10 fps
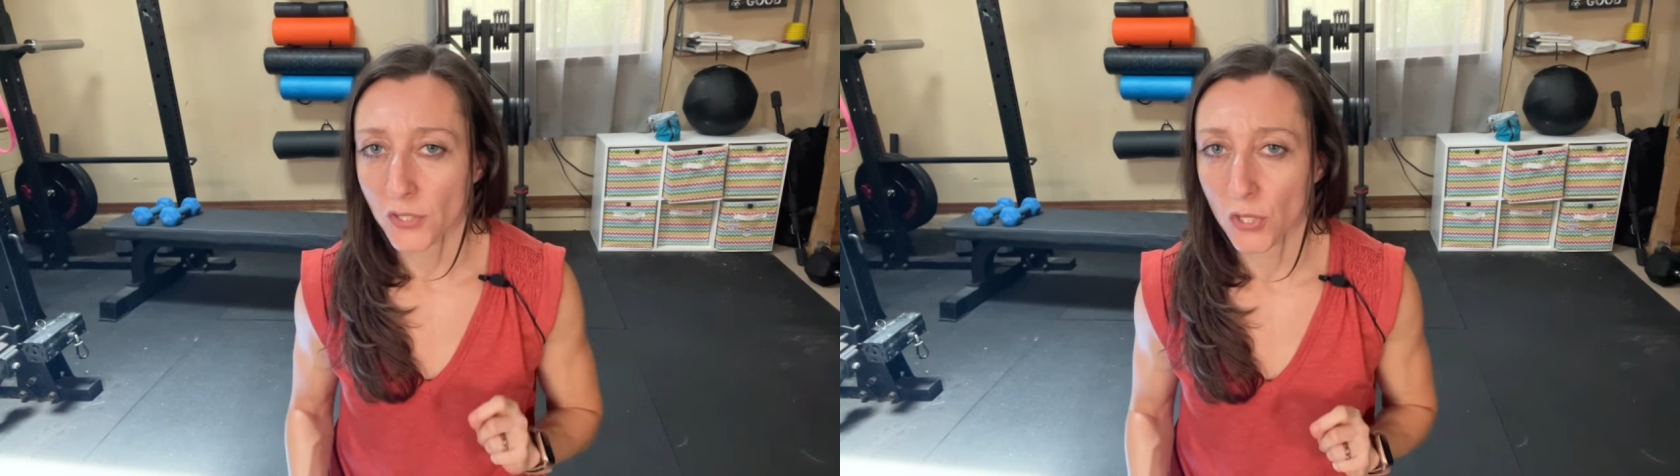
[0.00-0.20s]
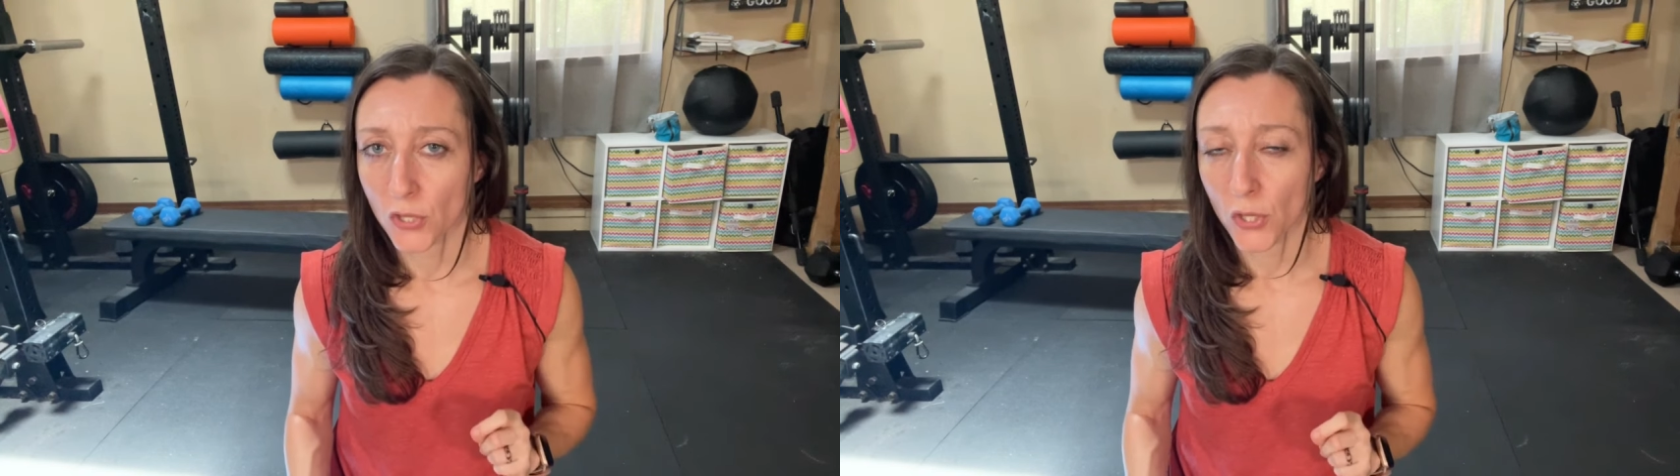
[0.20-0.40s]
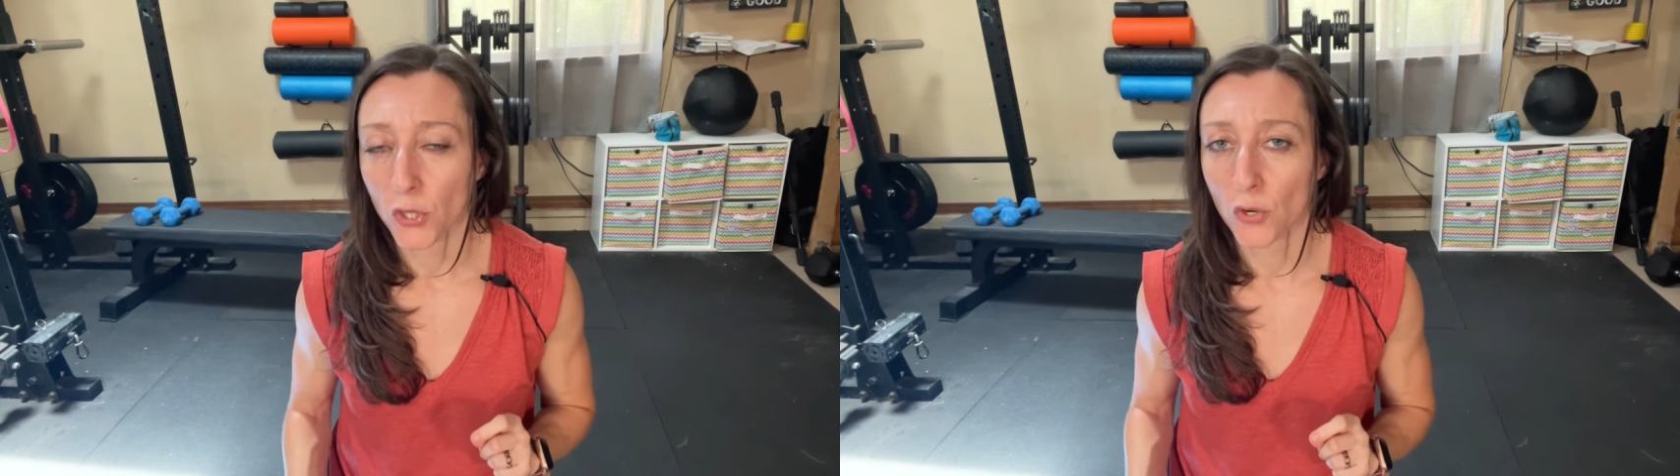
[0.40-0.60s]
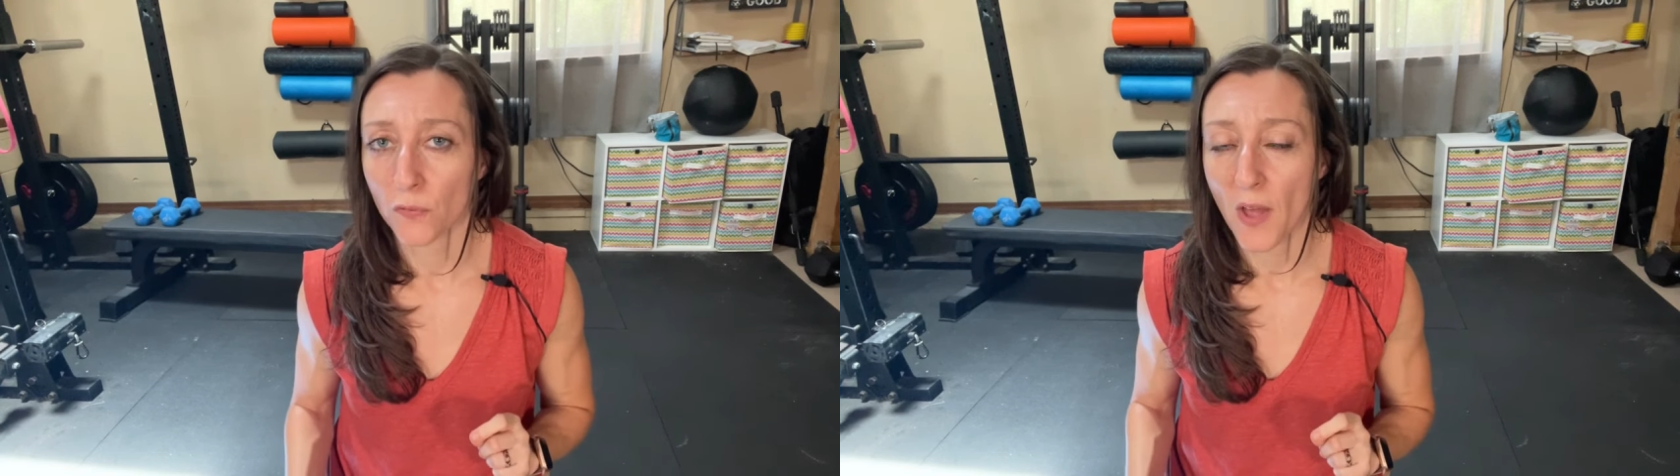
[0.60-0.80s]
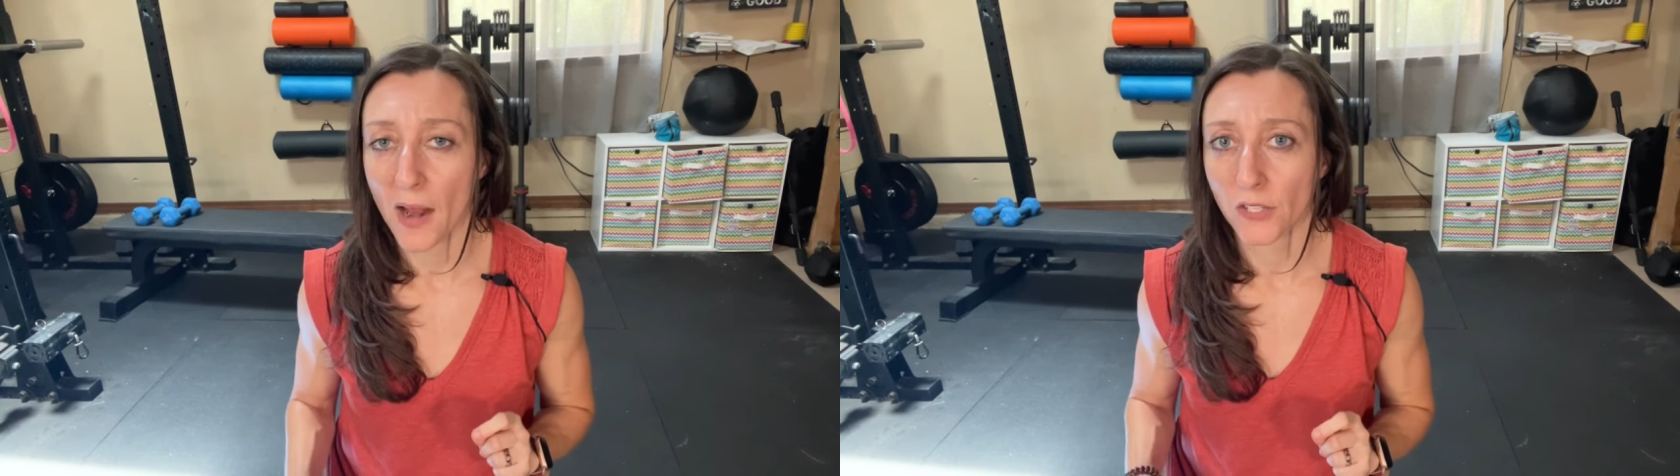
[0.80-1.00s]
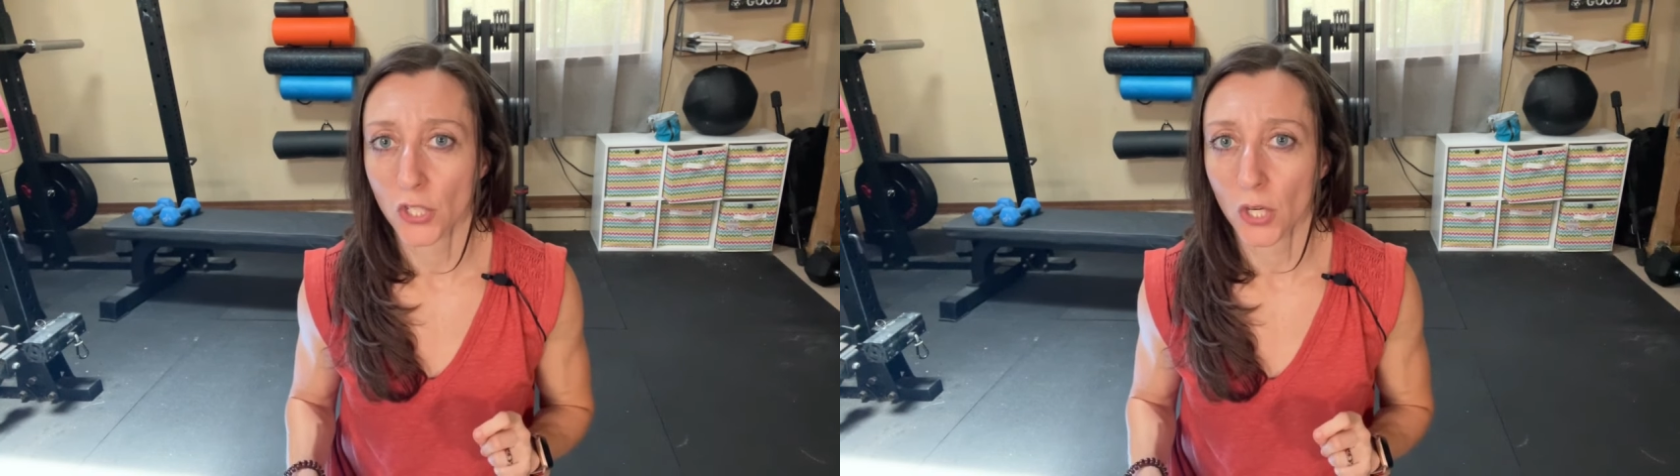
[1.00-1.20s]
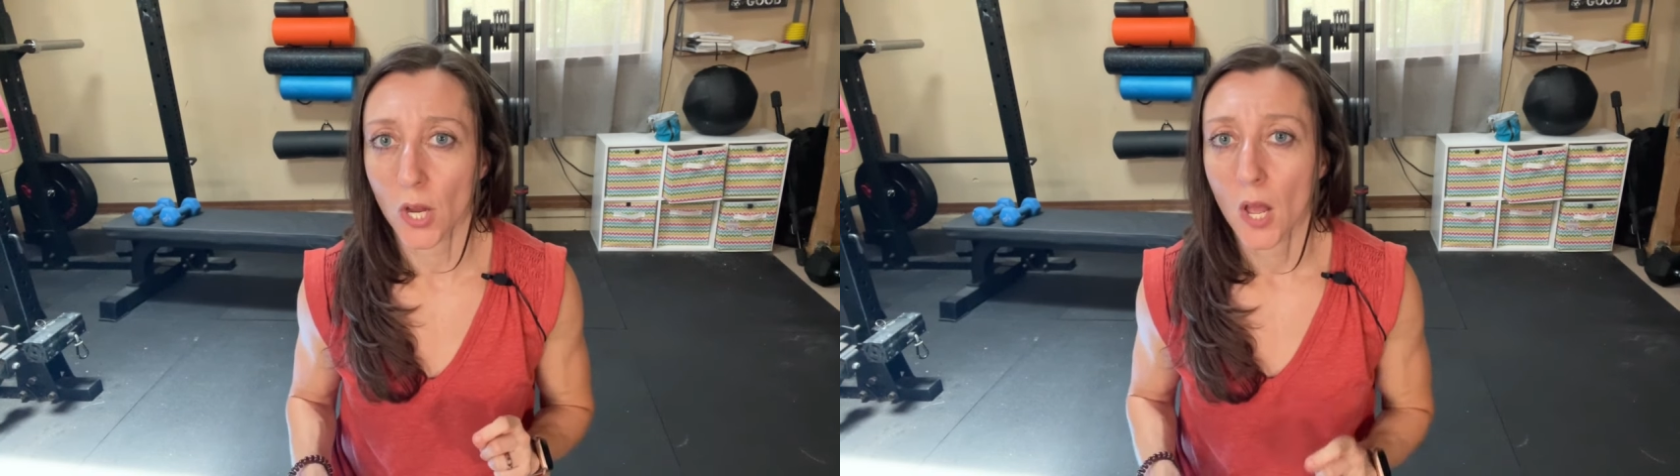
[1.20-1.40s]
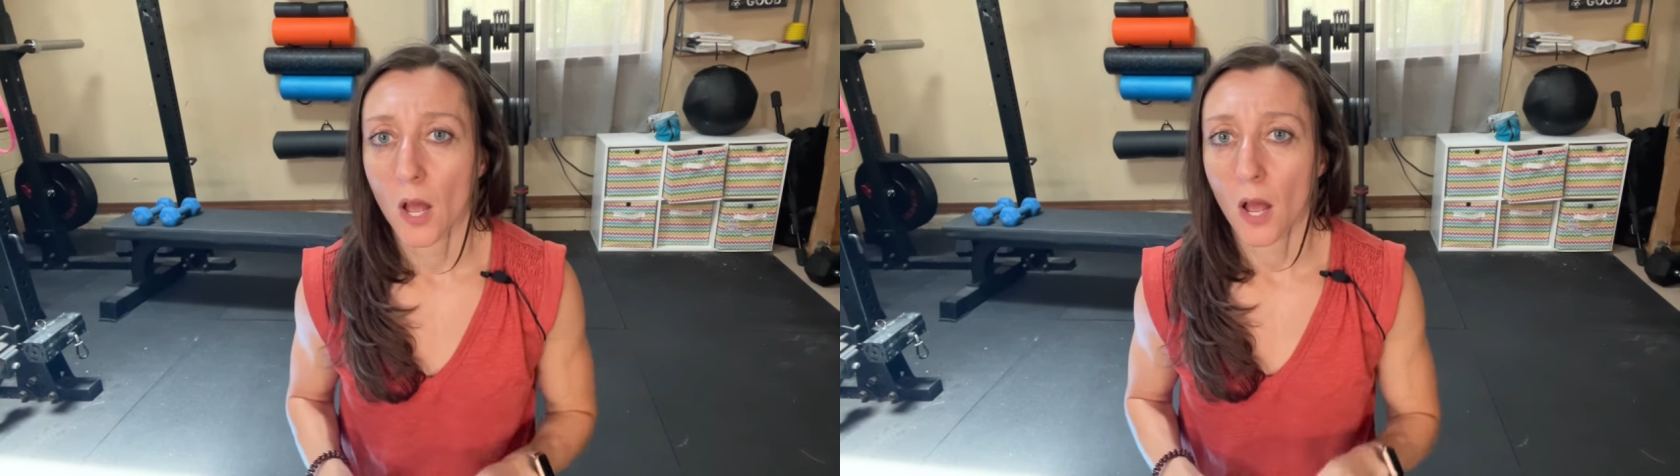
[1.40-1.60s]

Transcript: to the third factor,